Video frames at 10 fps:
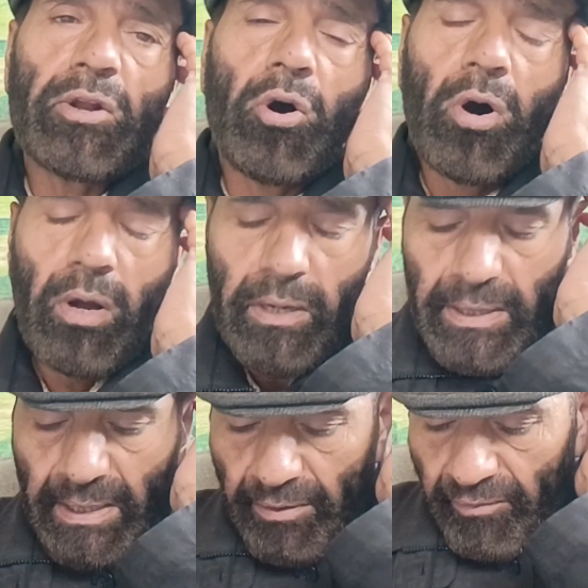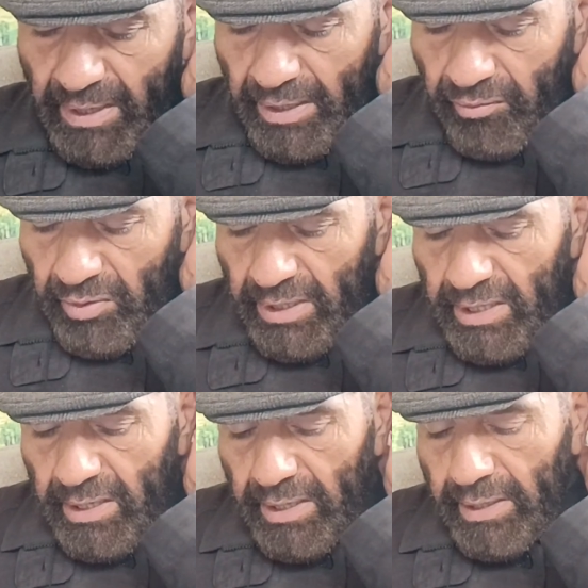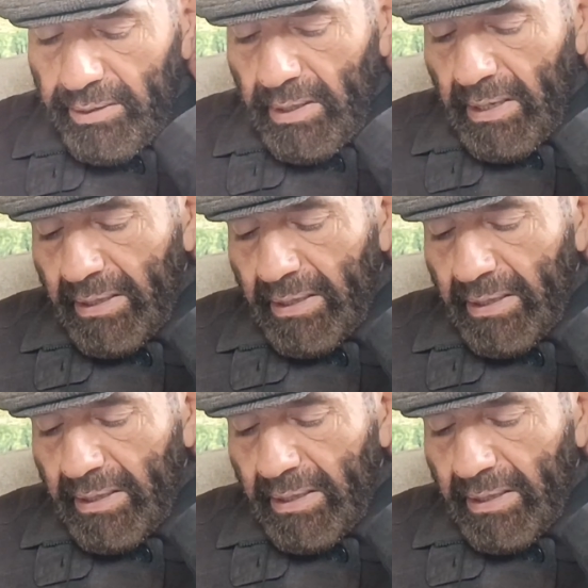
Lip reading: wrong. What is needed is